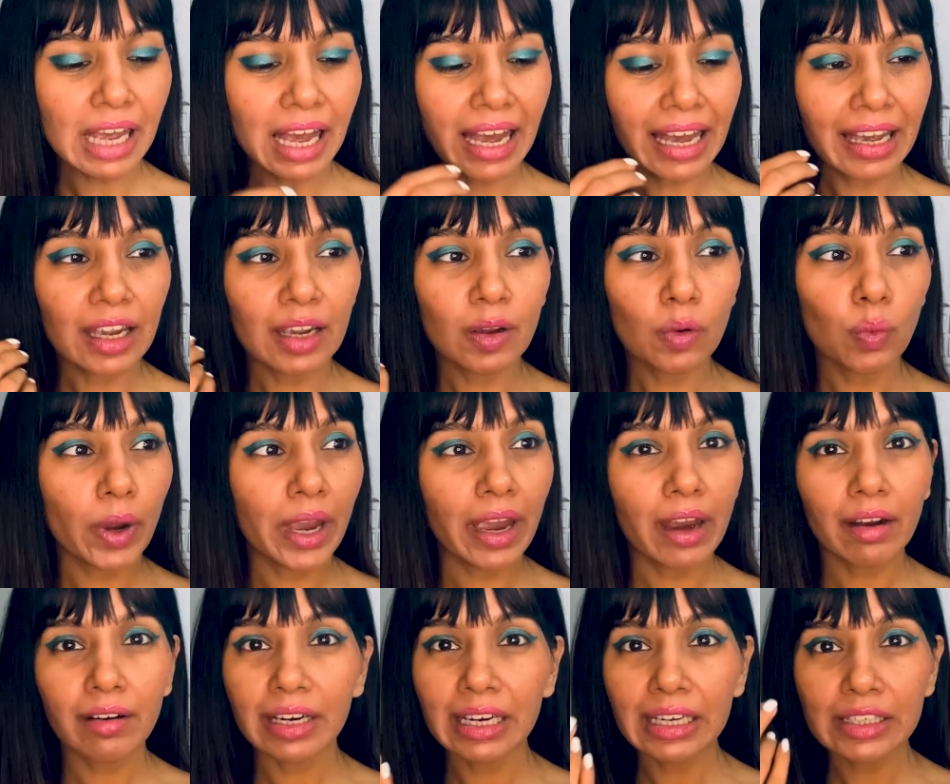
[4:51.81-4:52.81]
I
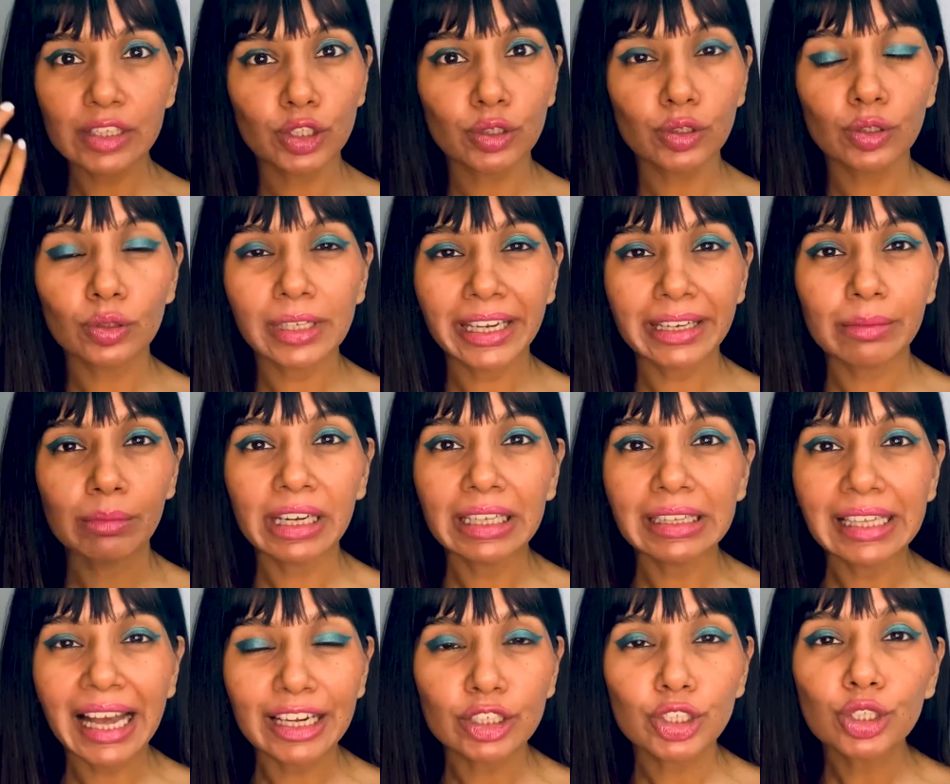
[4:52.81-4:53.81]
wear it
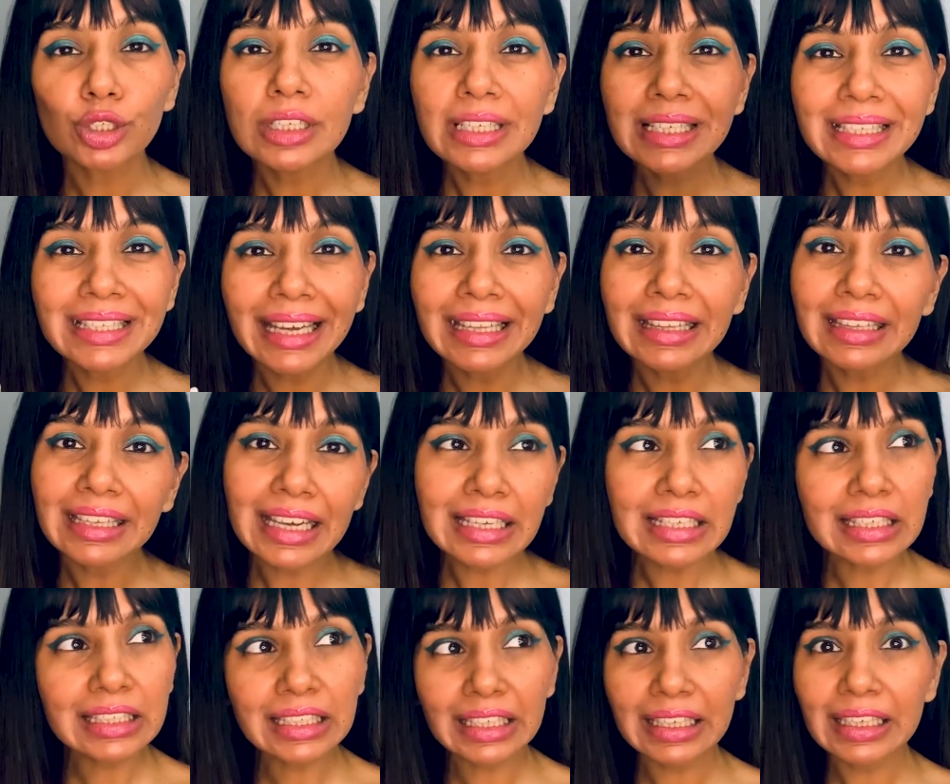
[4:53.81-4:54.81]
my lashes, and they
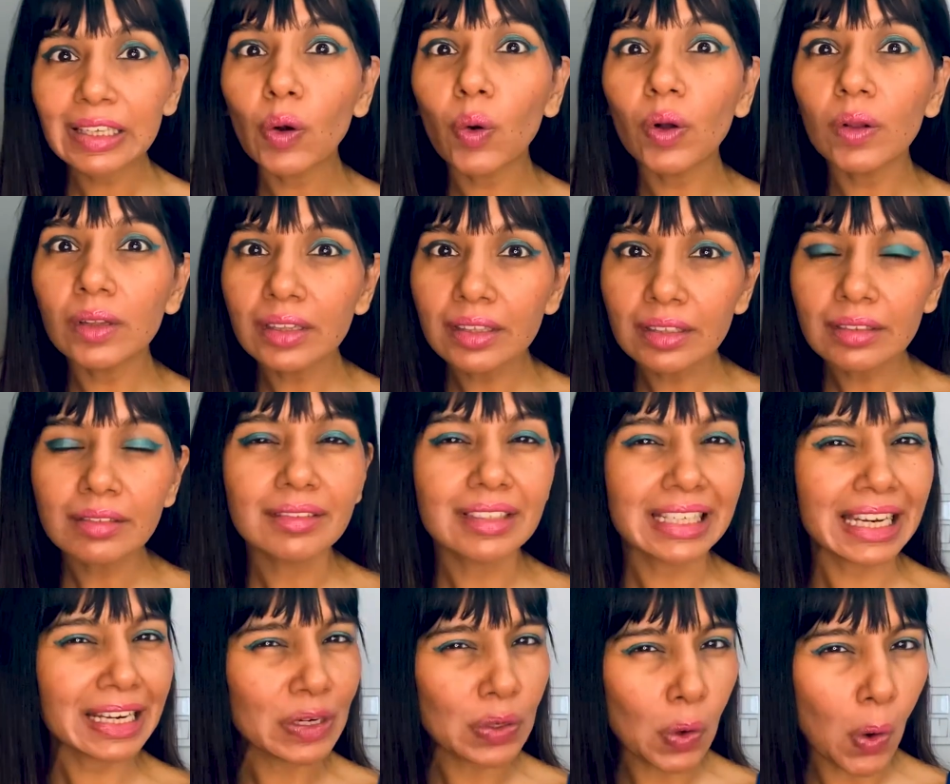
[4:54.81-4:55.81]
stay all
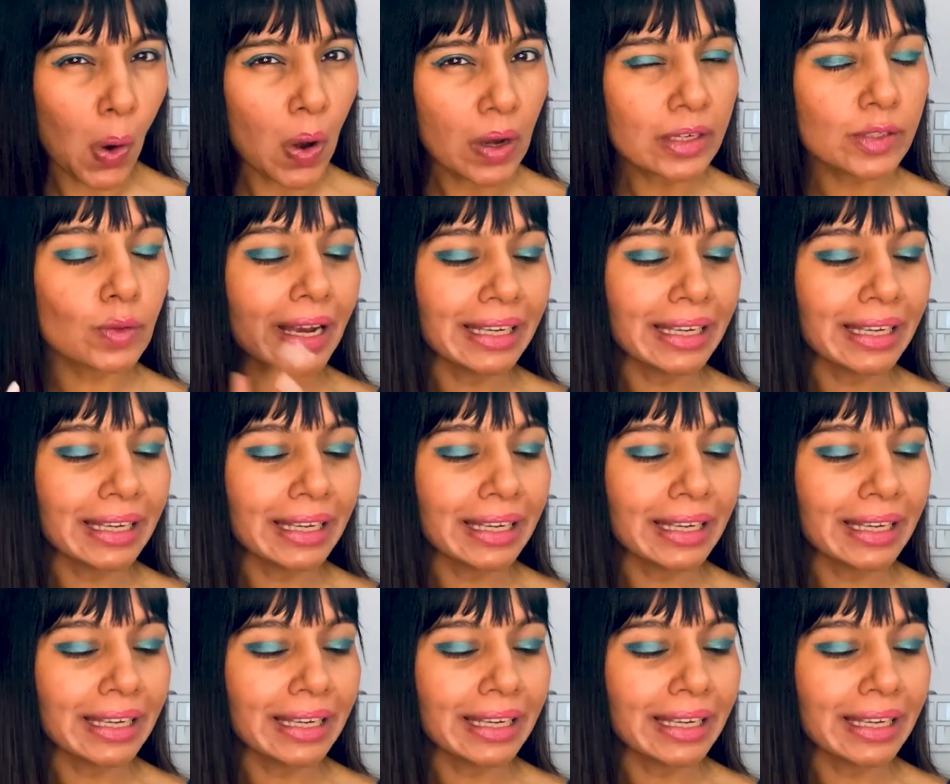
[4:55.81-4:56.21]
day long.